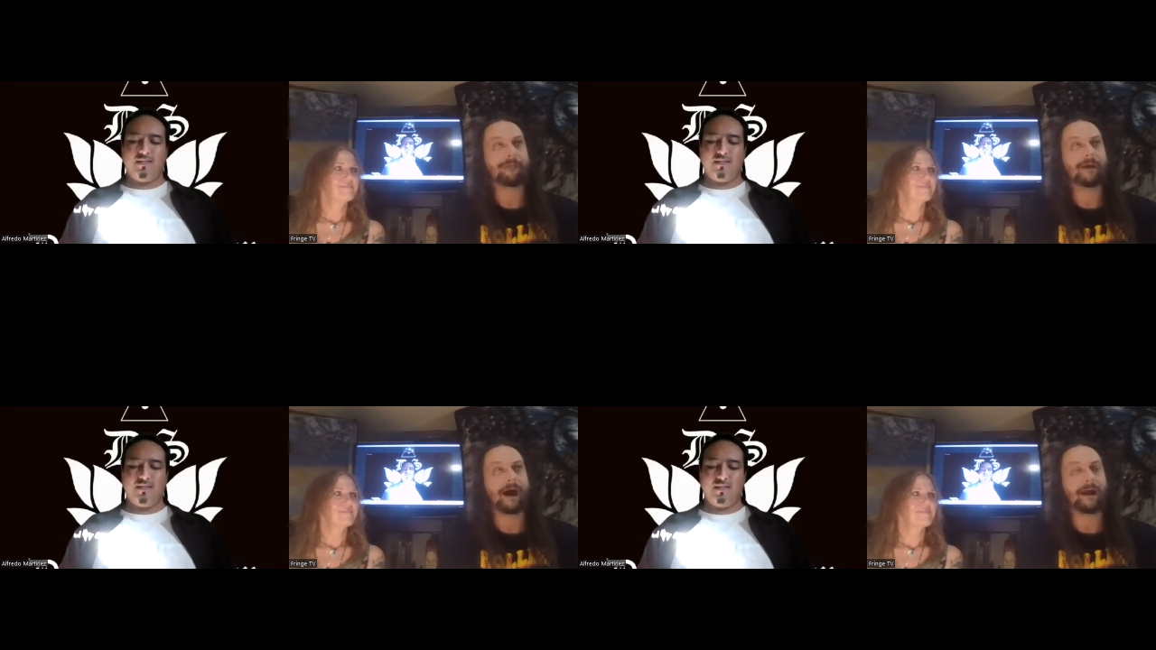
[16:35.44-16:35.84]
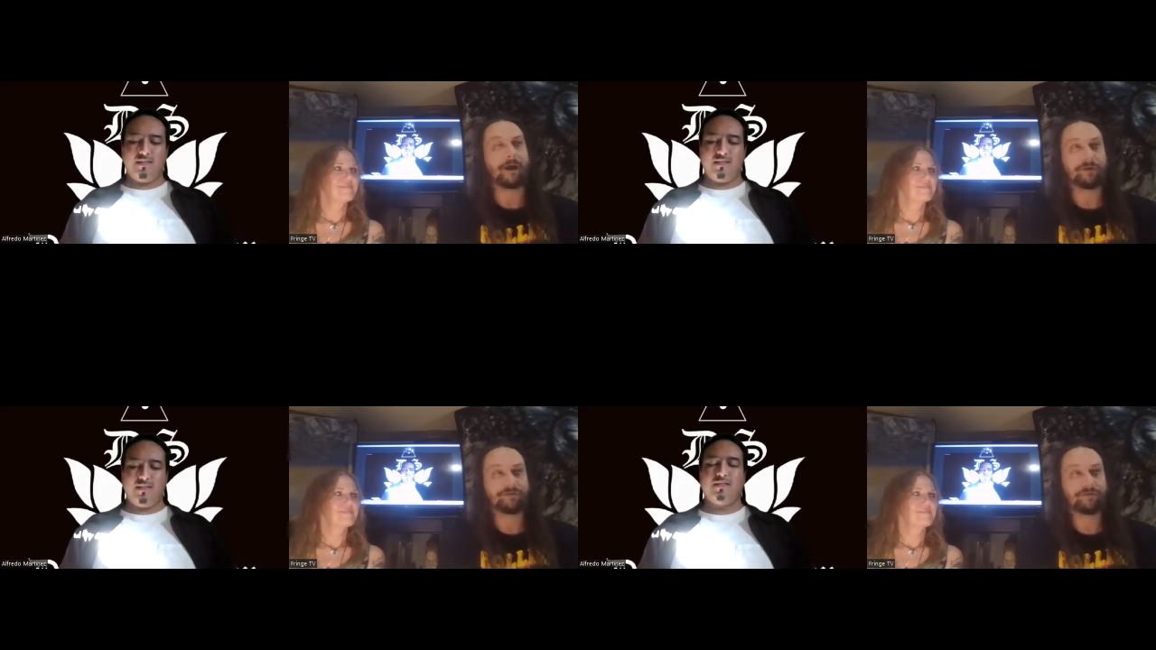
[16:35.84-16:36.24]
Speaker 1: I
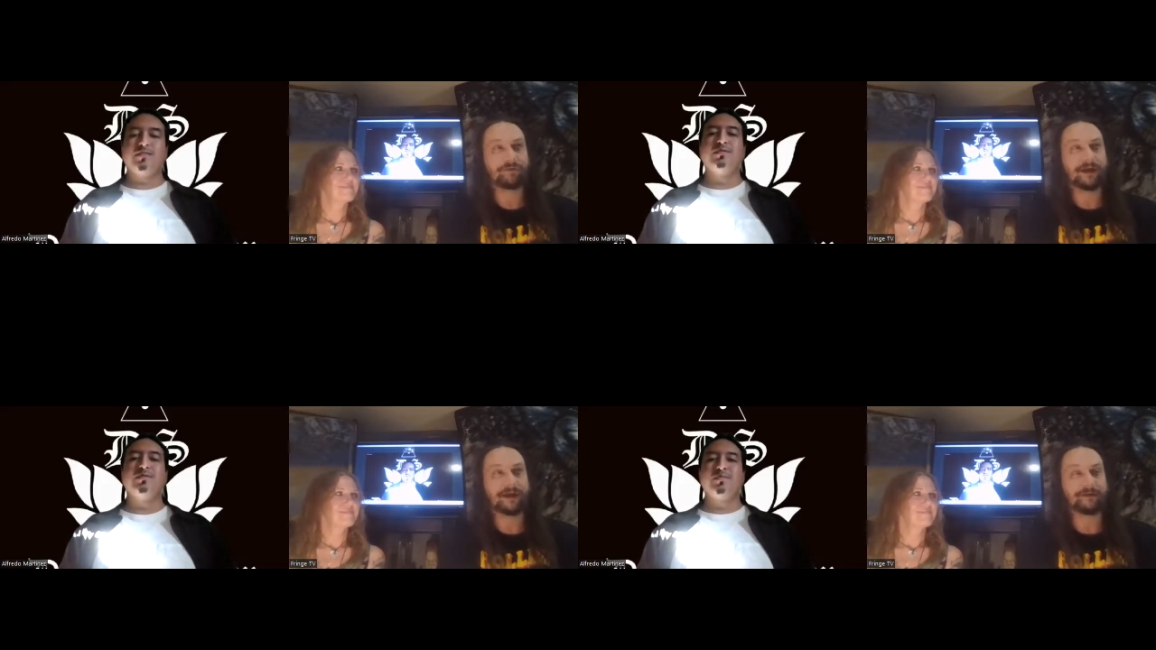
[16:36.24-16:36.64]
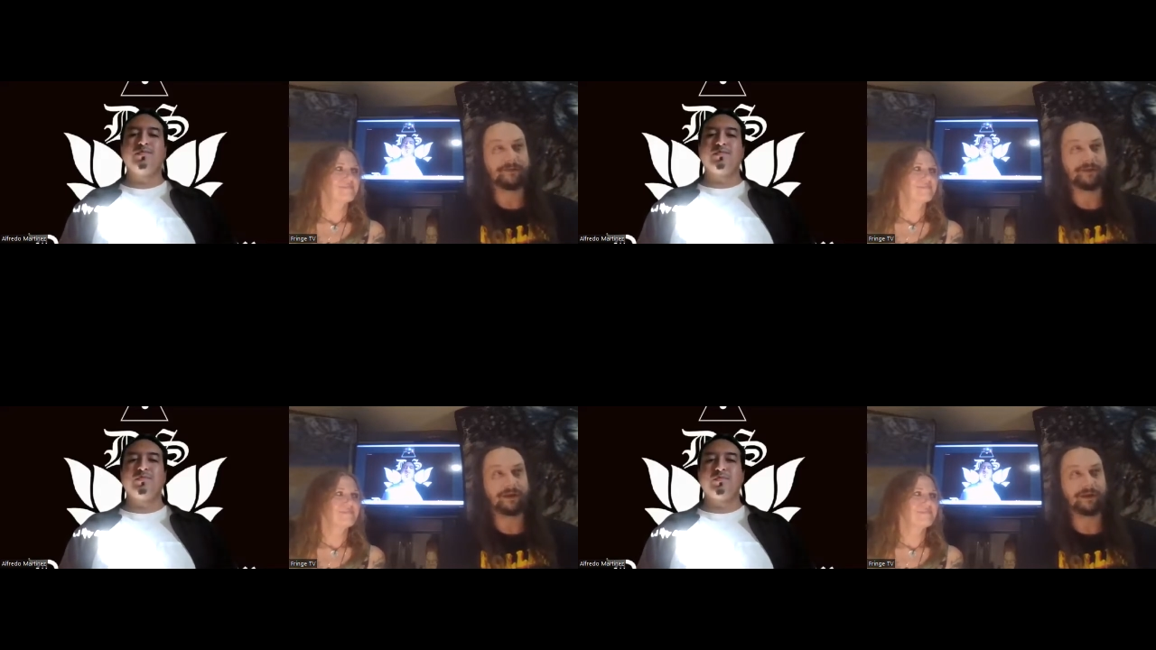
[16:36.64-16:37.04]
also like
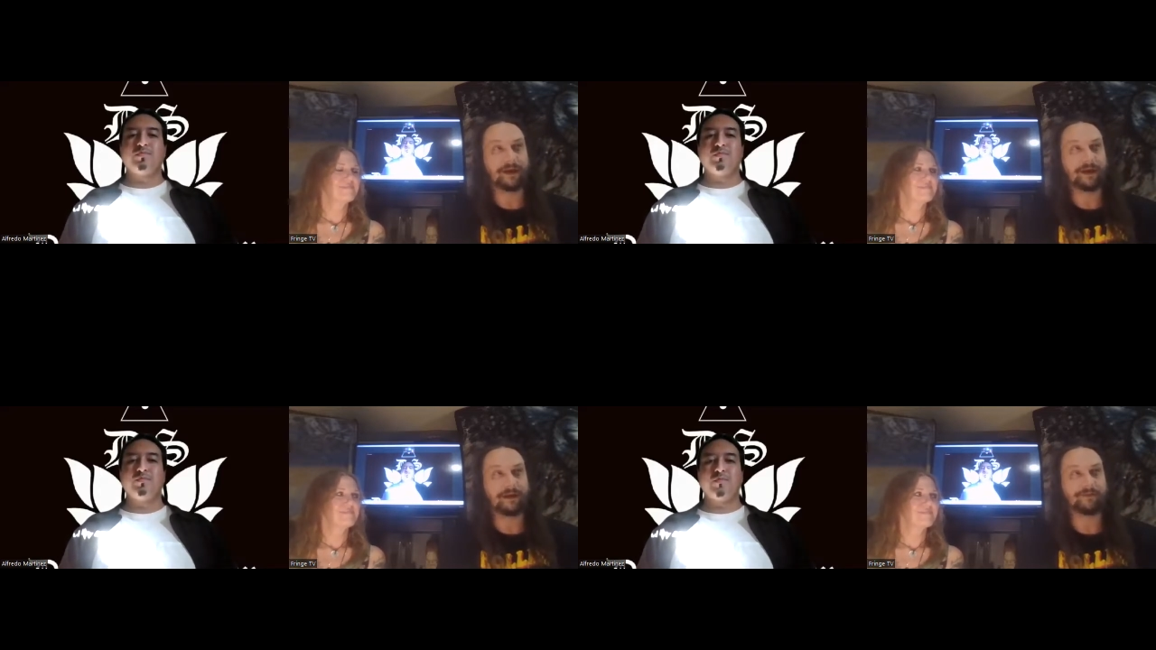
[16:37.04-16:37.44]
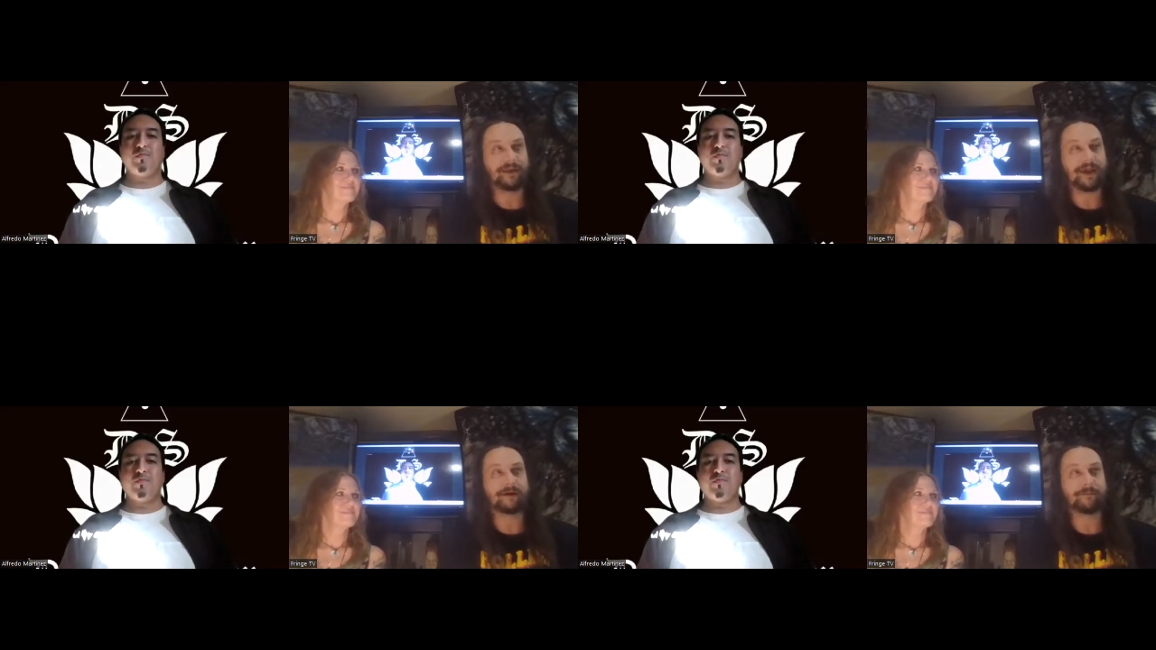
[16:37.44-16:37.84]
the
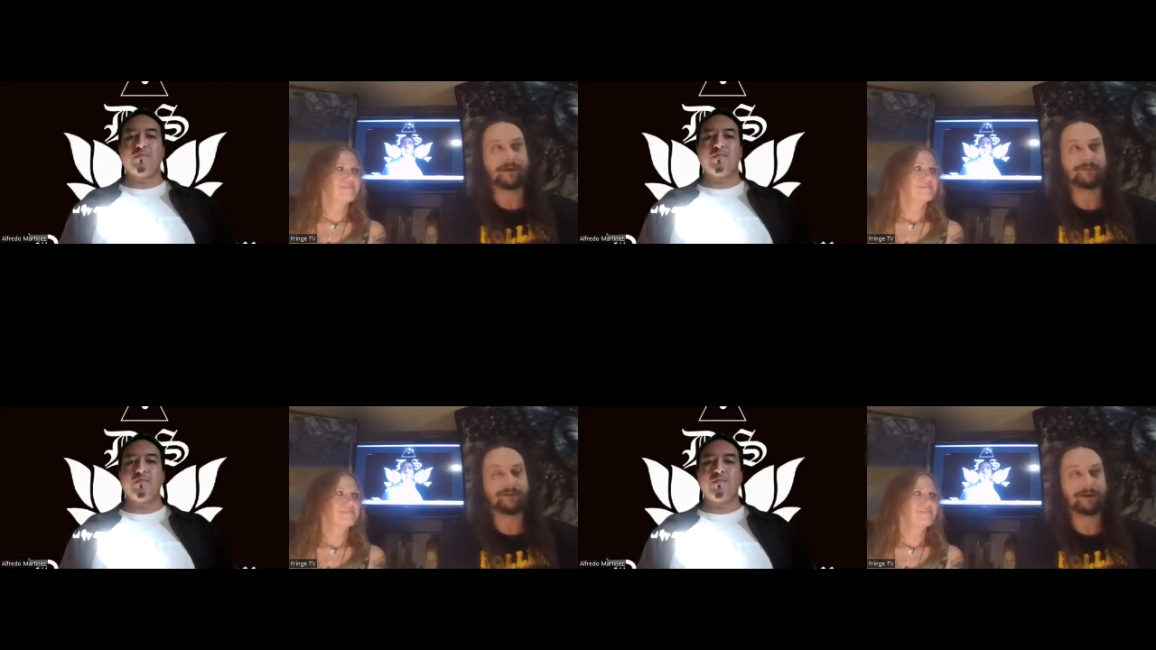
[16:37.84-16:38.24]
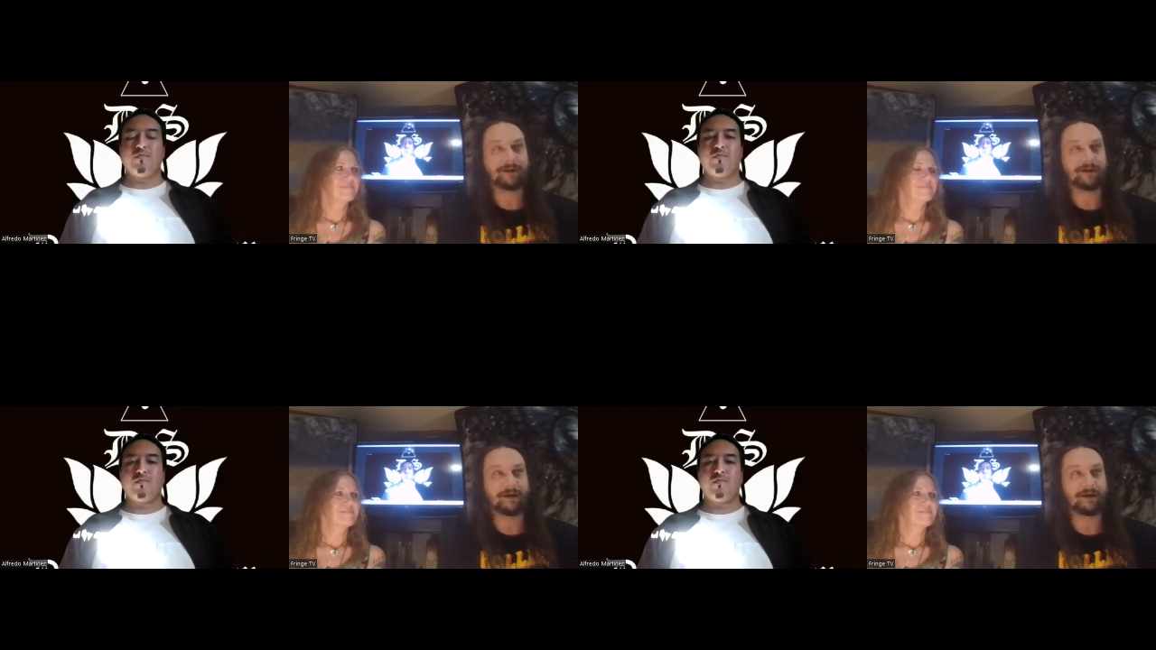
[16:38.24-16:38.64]

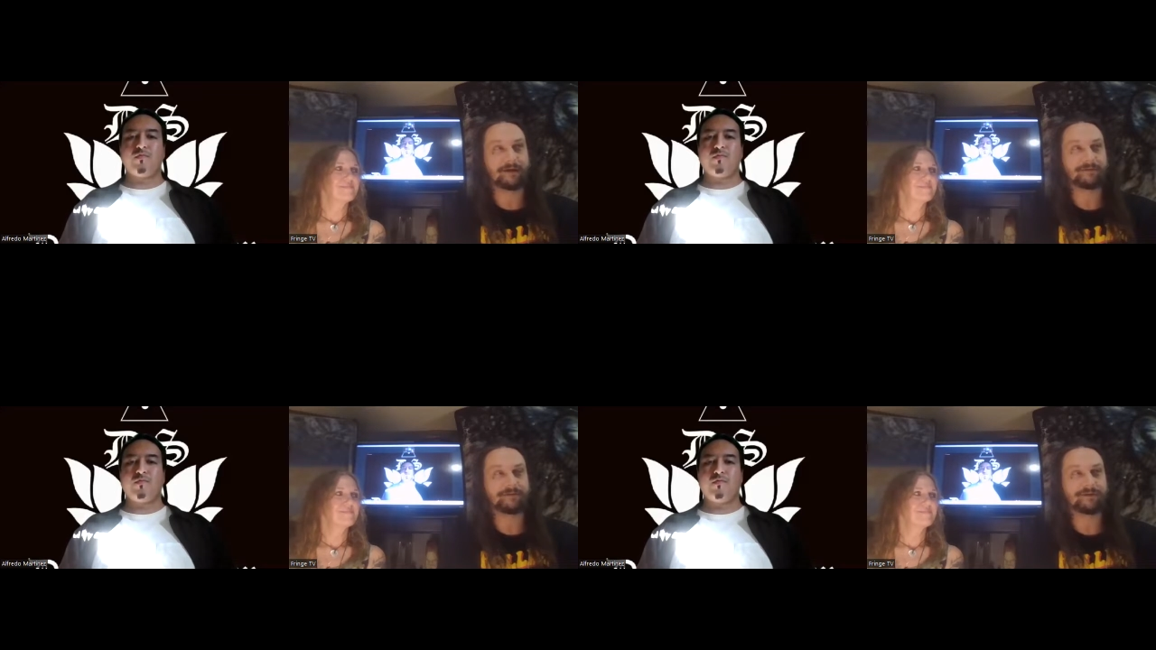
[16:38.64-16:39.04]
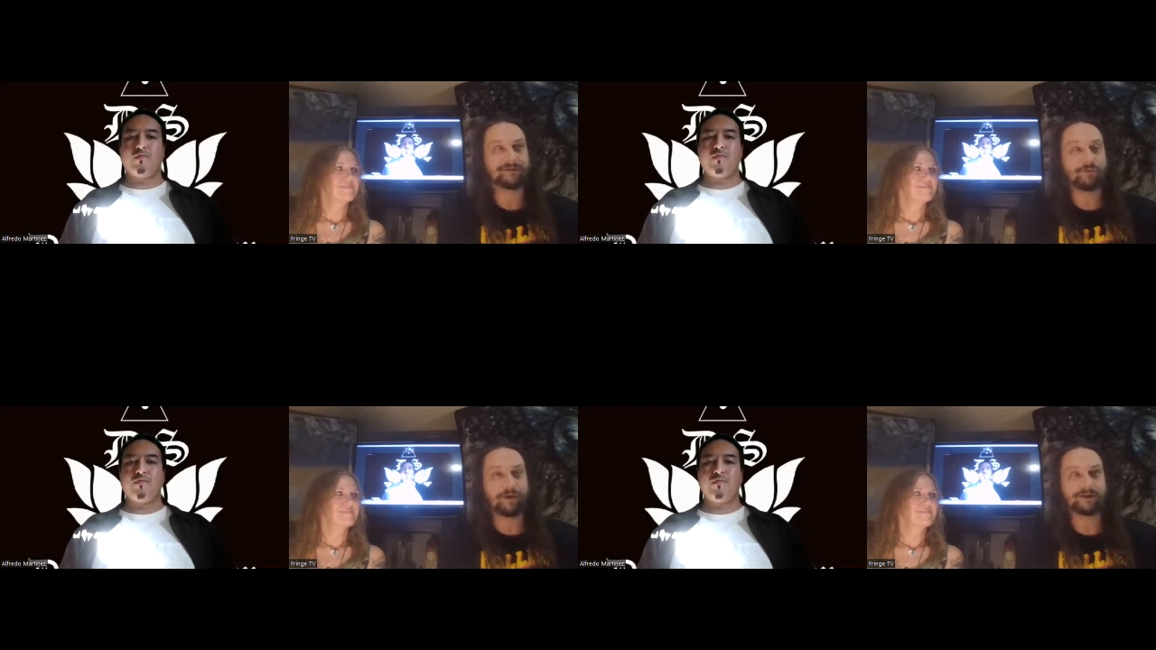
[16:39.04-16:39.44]
animistic
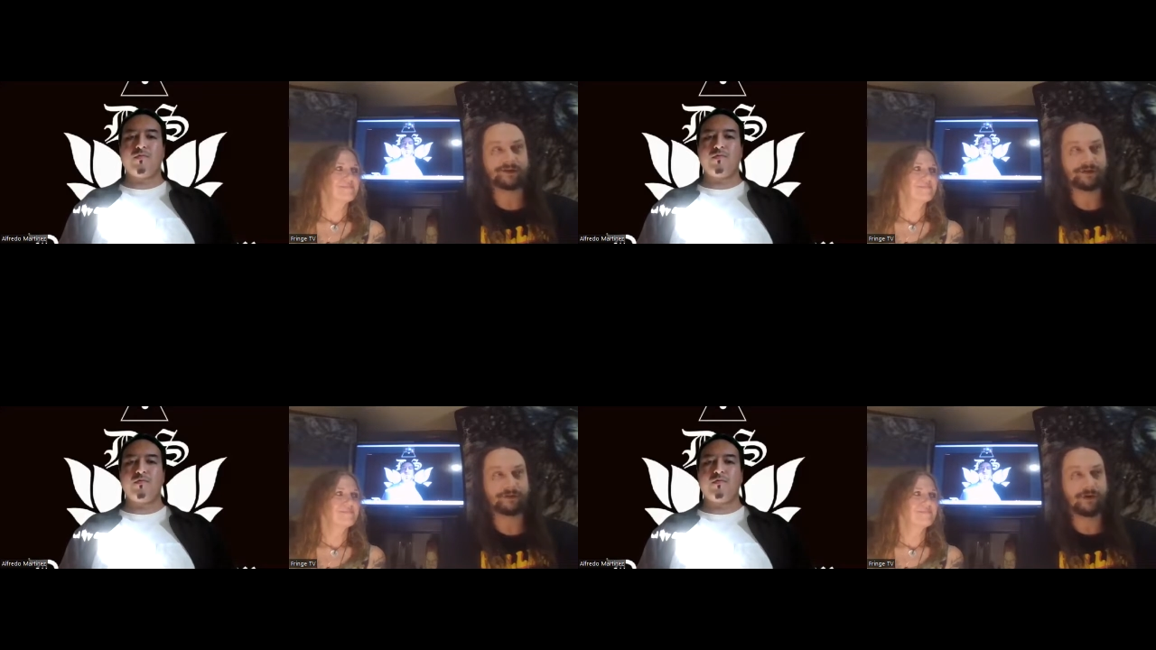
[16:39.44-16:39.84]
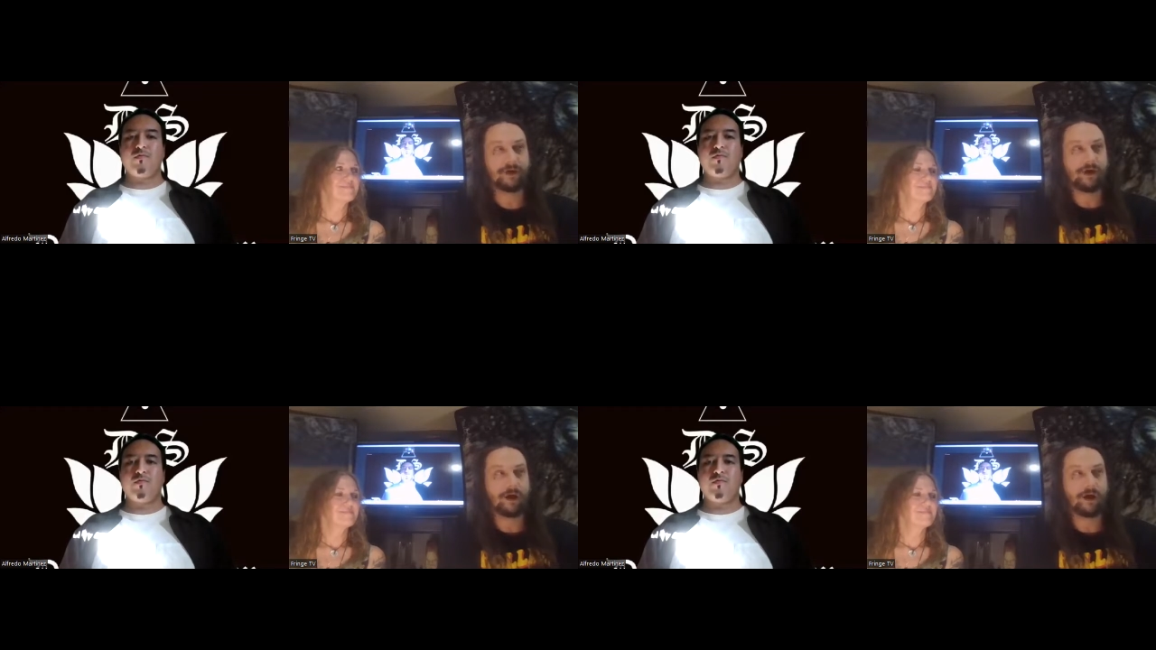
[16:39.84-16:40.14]
situation.